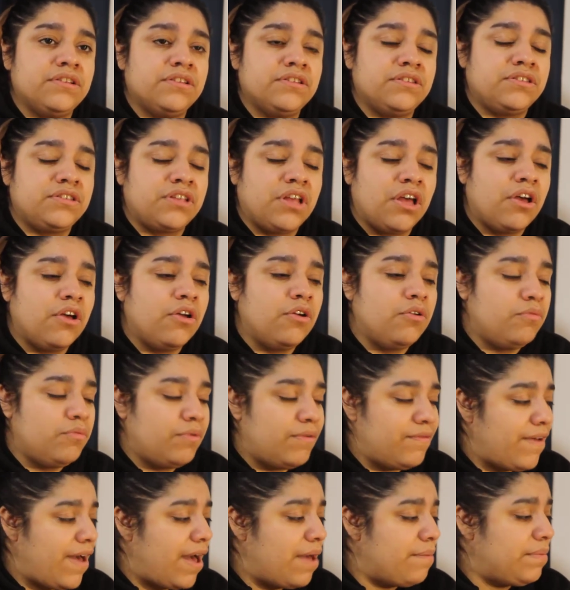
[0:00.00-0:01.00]
So
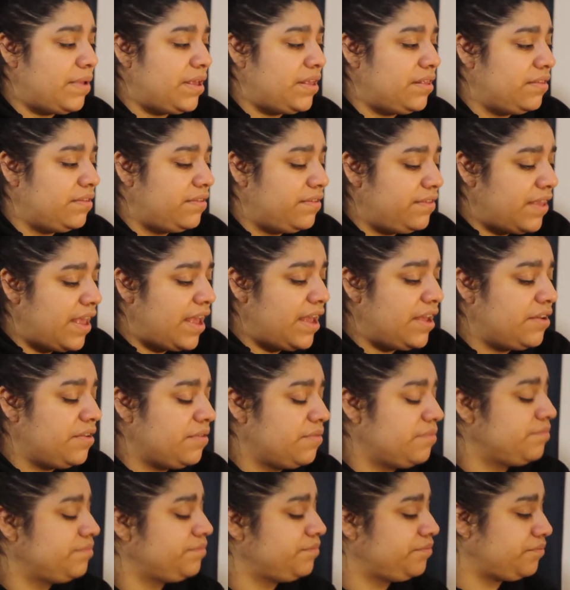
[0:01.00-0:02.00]
with that being said,
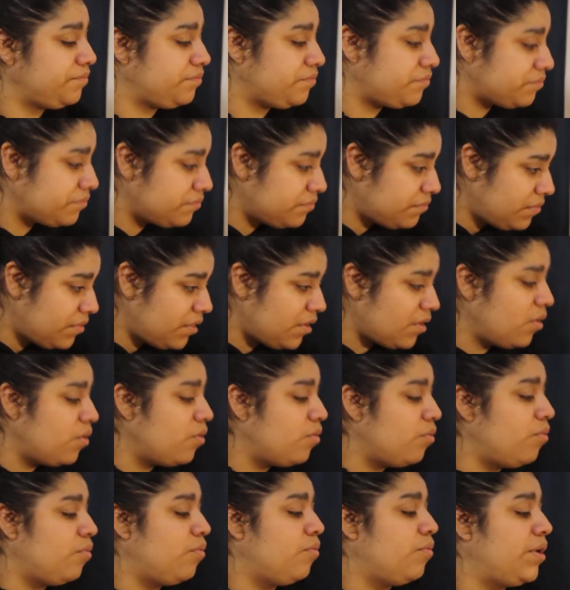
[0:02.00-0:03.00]

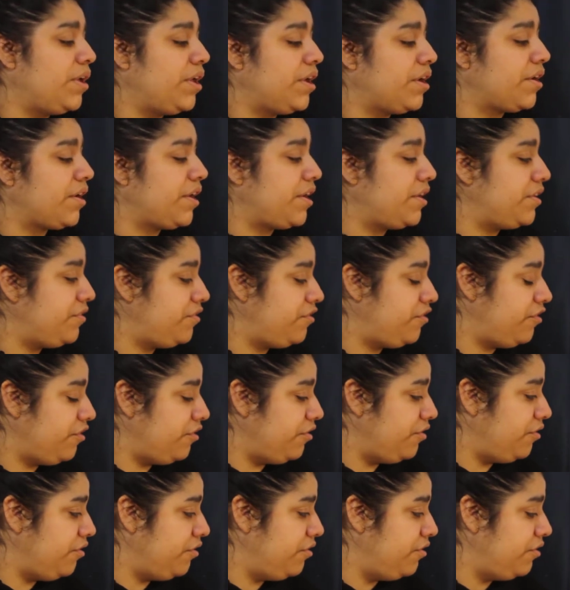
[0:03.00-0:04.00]
we are going
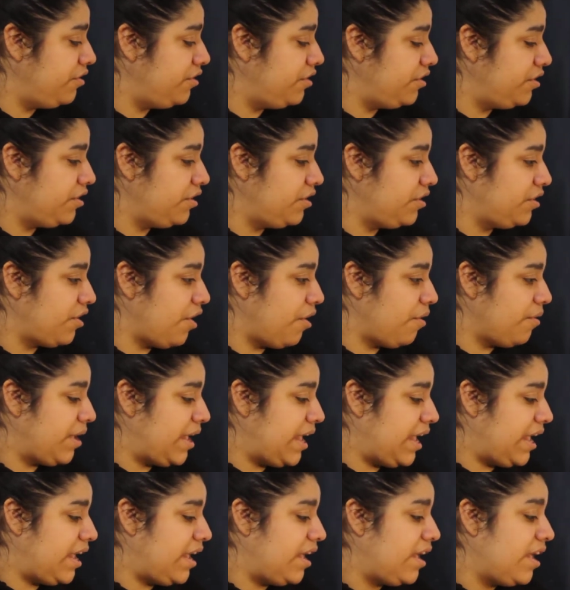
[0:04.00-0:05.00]
to go
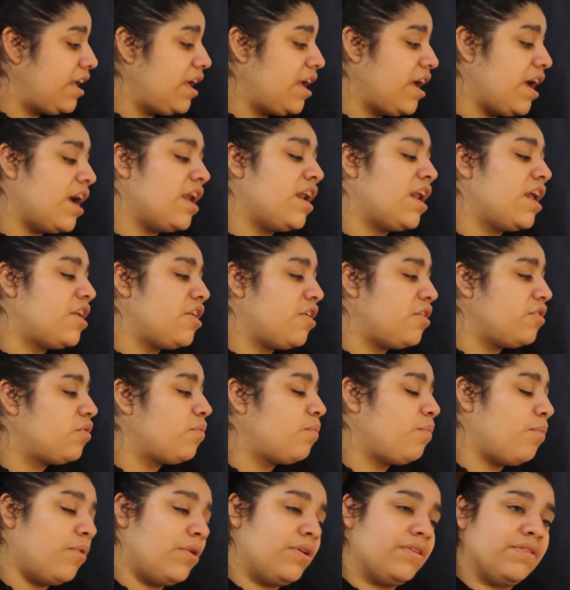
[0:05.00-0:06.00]
here. And I know
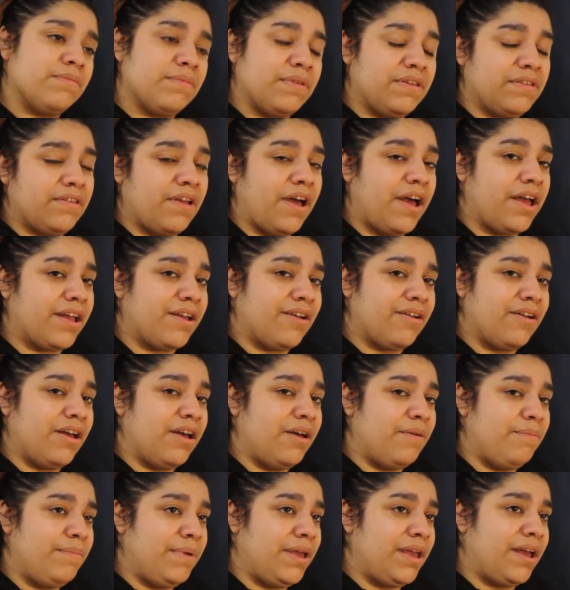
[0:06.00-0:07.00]
the boys miss uh, I,
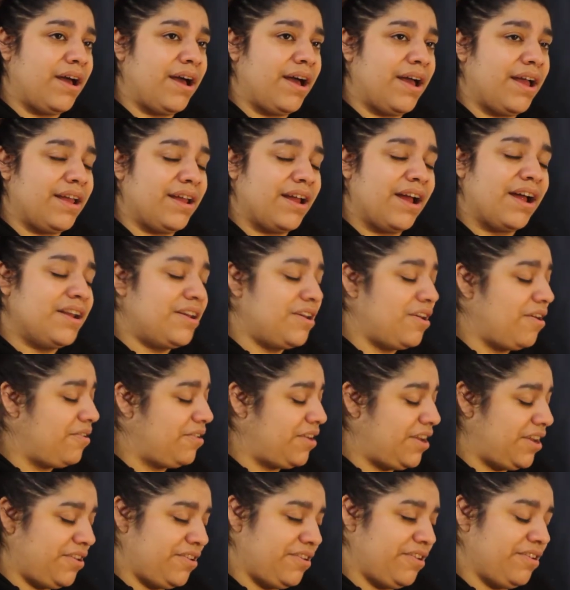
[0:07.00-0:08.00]
uh, BI. I know
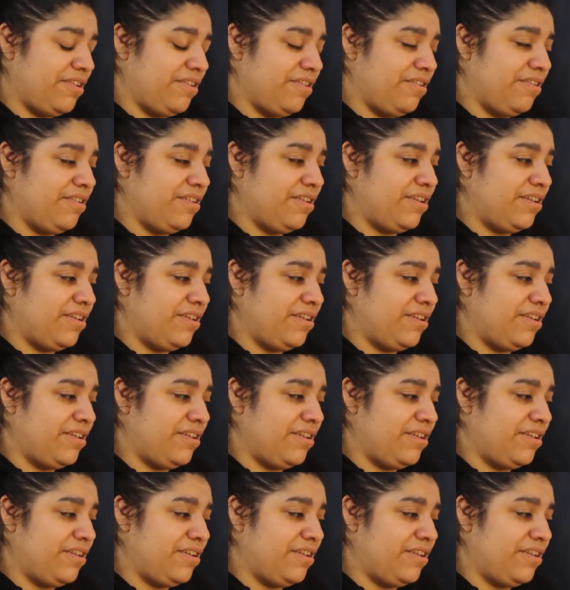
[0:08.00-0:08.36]
they do.